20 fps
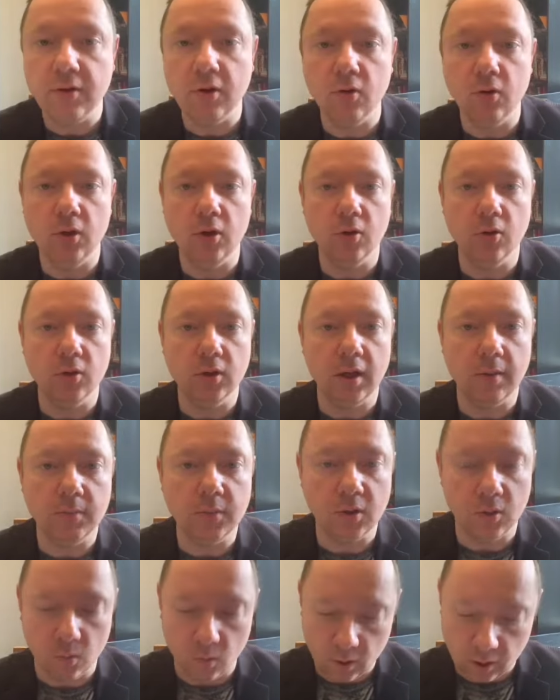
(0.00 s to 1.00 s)
it only goes up
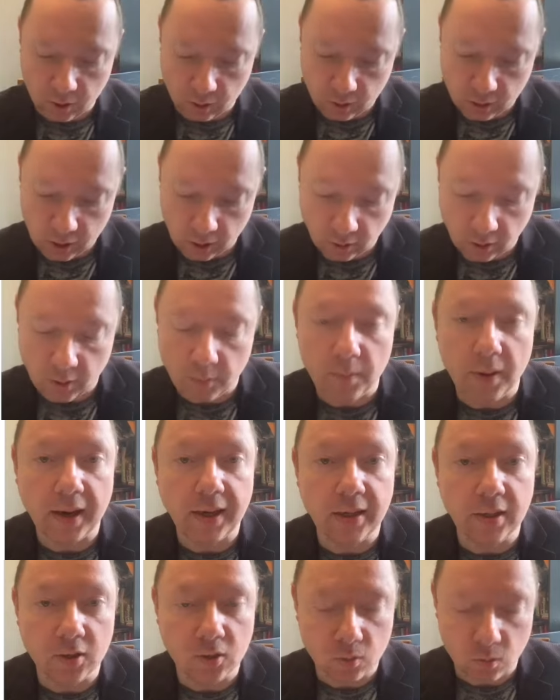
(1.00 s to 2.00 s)
to 1 or down to
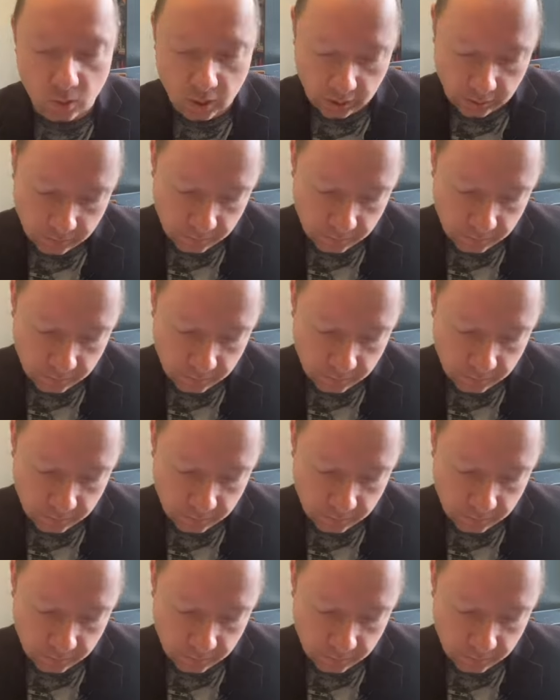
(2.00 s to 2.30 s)
minus 1.